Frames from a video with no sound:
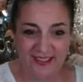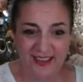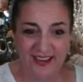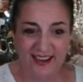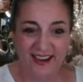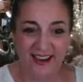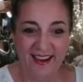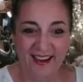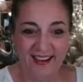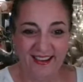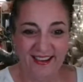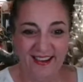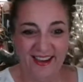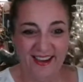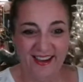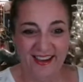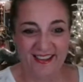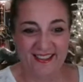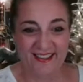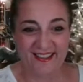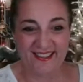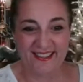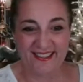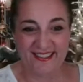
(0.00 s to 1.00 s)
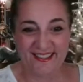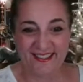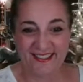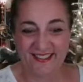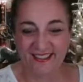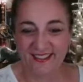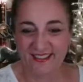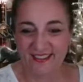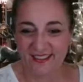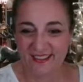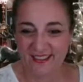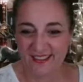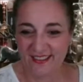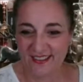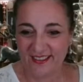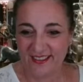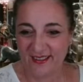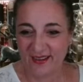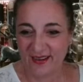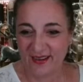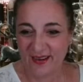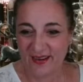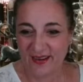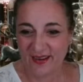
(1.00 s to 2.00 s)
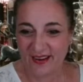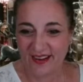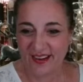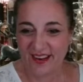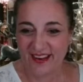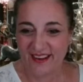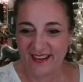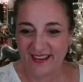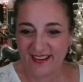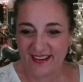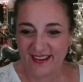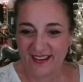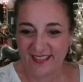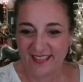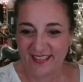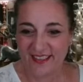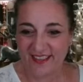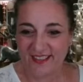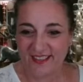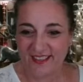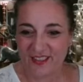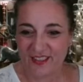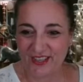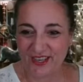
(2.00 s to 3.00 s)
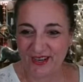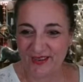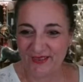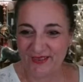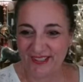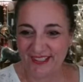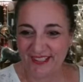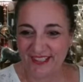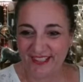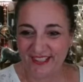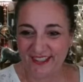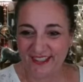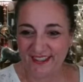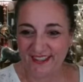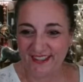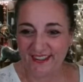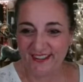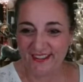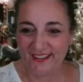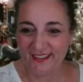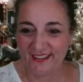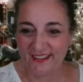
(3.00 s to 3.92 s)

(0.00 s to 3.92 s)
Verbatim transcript: Hi, guys. Thanks for coming in.